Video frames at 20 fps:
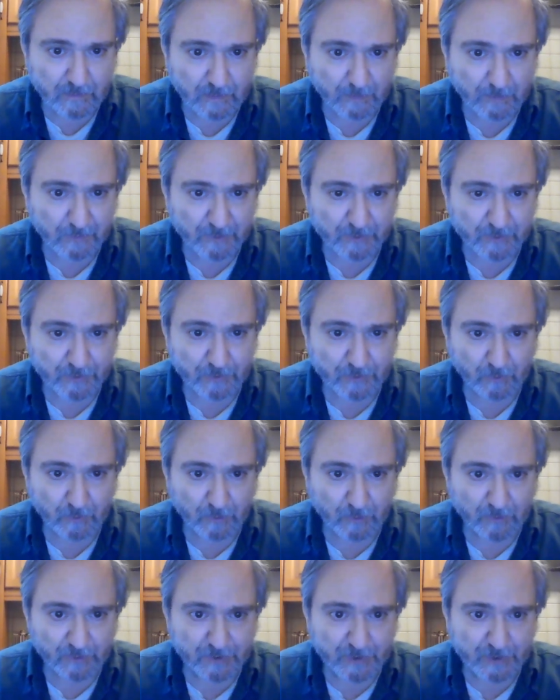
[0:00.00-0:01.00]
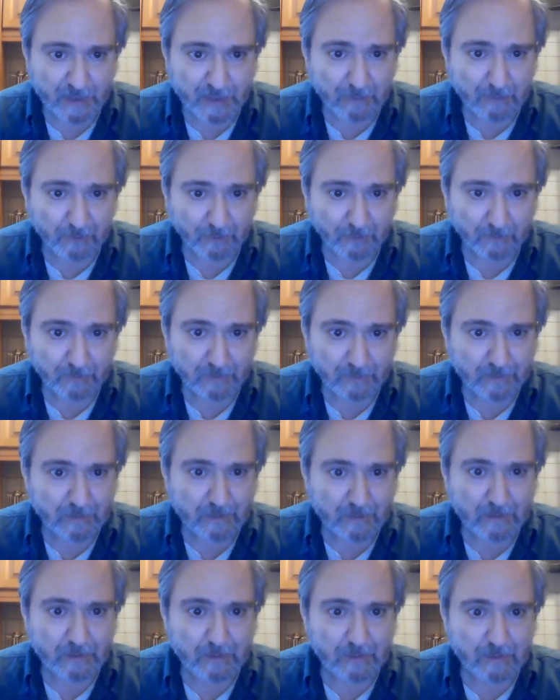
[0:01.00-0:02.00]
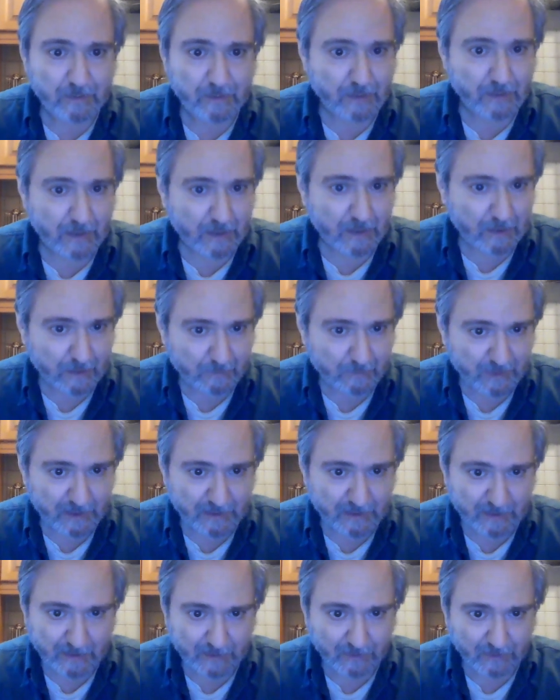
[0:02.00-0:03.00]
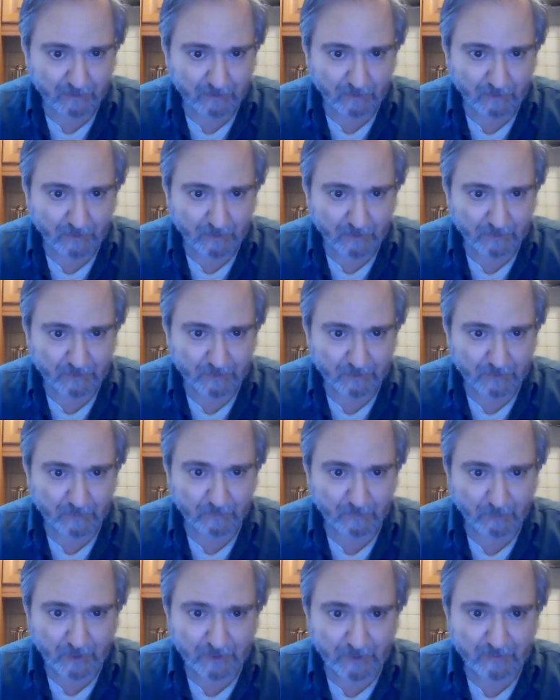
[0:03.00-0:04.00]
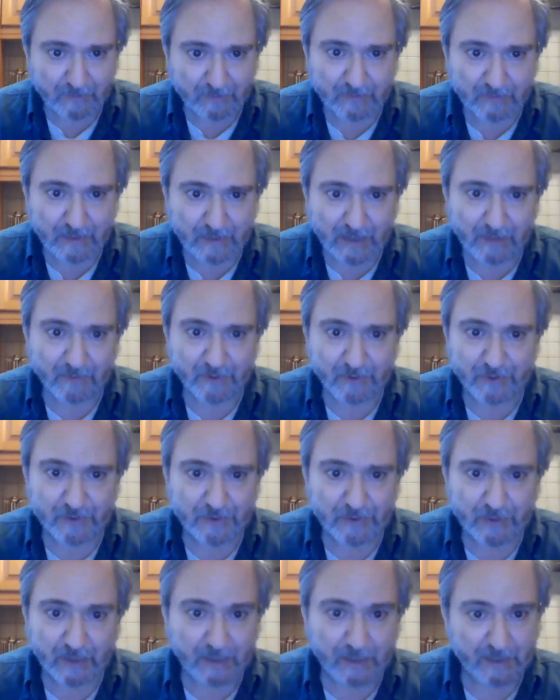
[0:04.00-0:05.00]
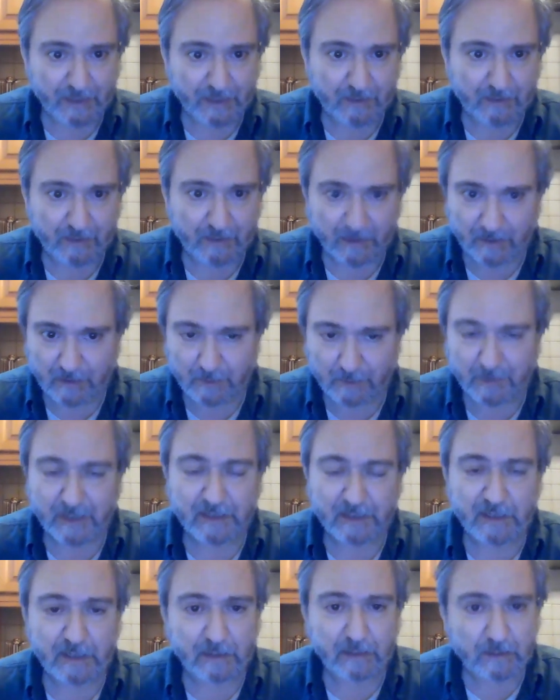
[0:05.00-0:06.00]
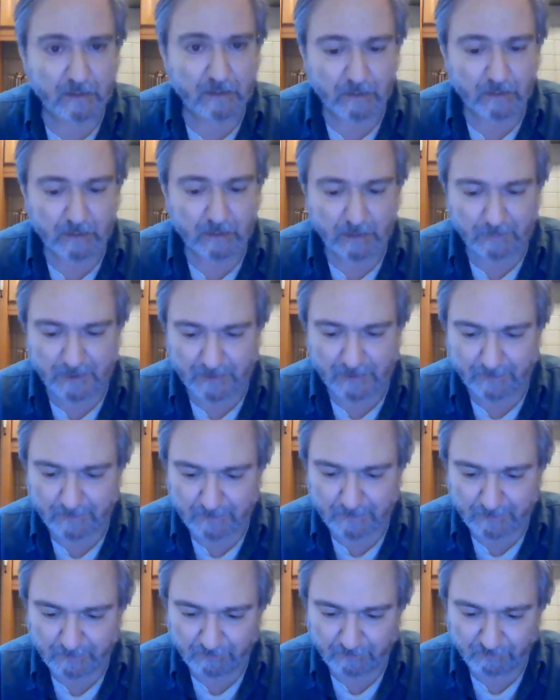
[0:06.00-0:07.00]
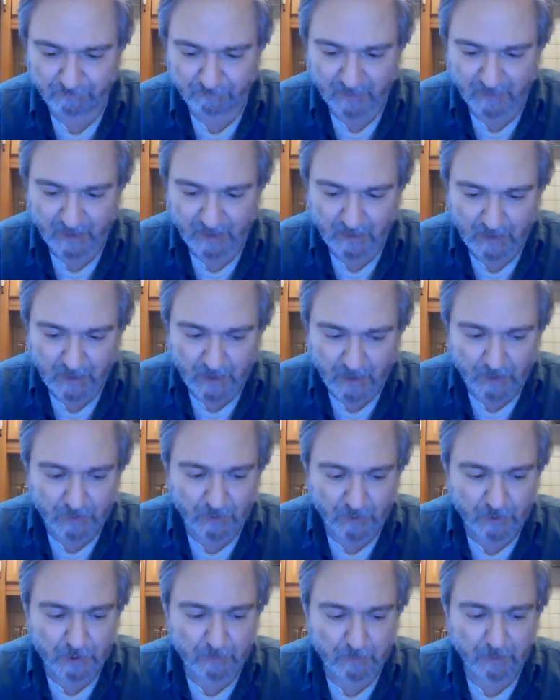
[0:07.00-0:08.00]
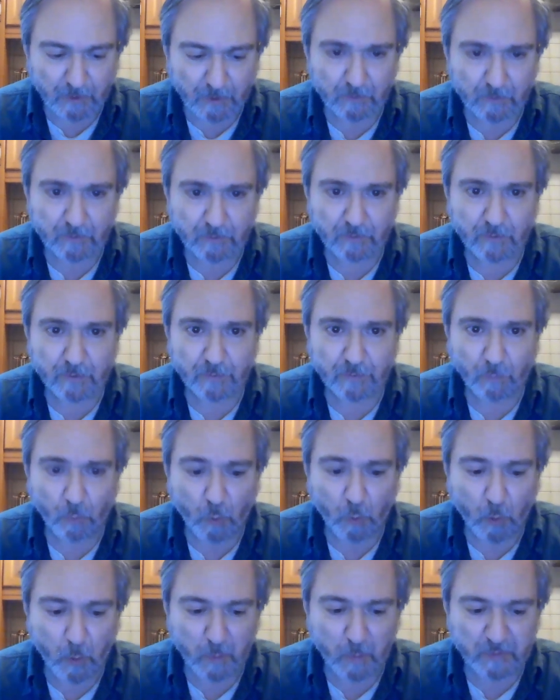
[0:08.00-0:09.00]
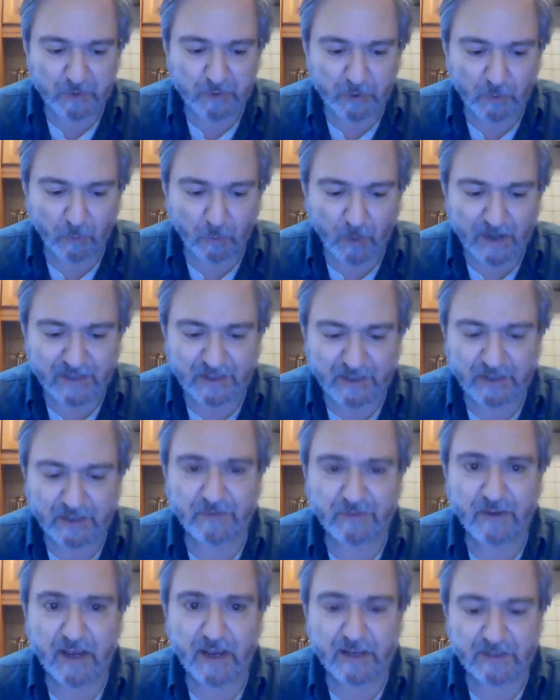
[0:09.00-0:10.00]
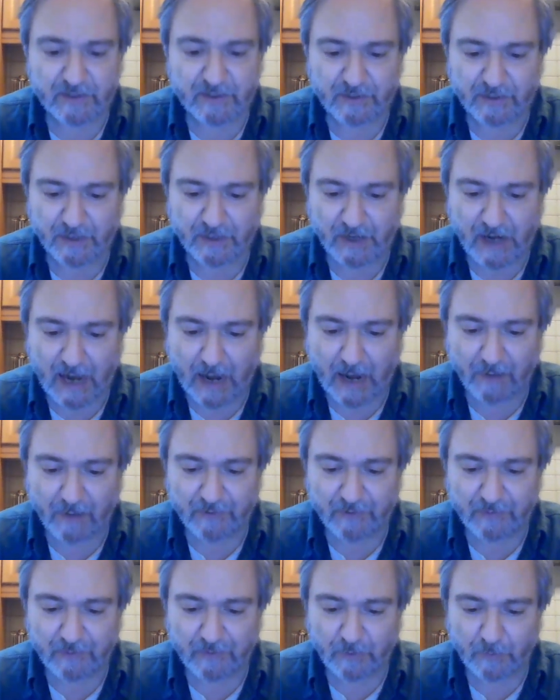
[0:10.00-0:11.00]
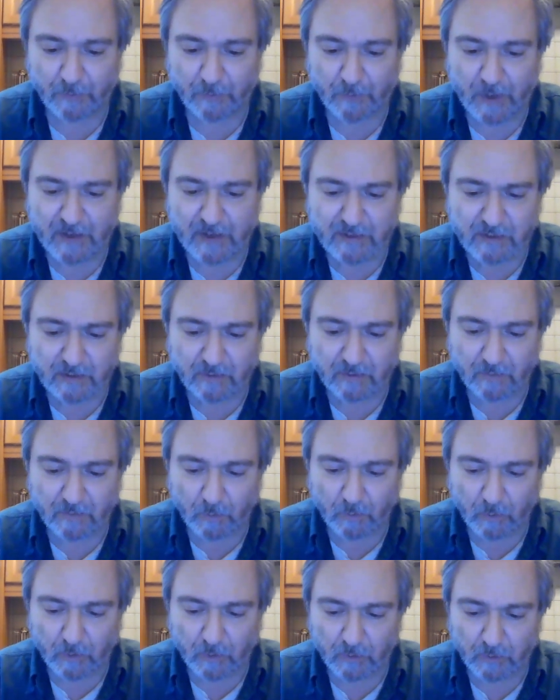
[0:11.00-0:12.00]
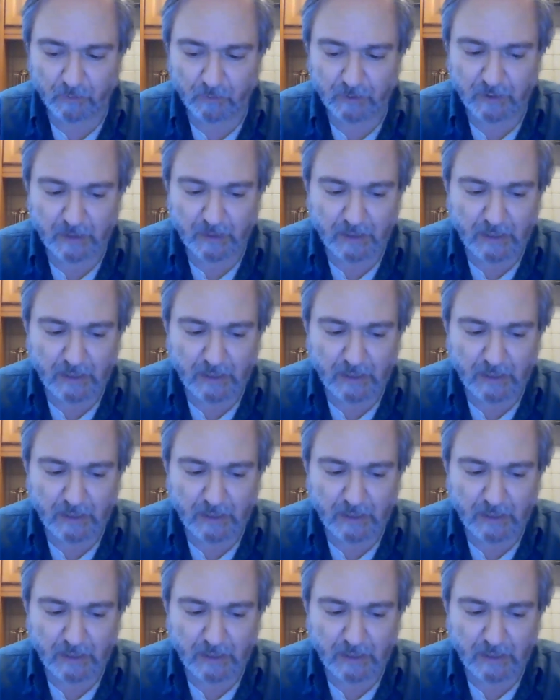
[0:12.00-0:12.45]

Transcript: temperature is no longer stable, you're not going to maintain the long-term weather averages, i.e. you're not going to maintain the climate. So as the polar north warms twice as fast as the average for the rest of the world,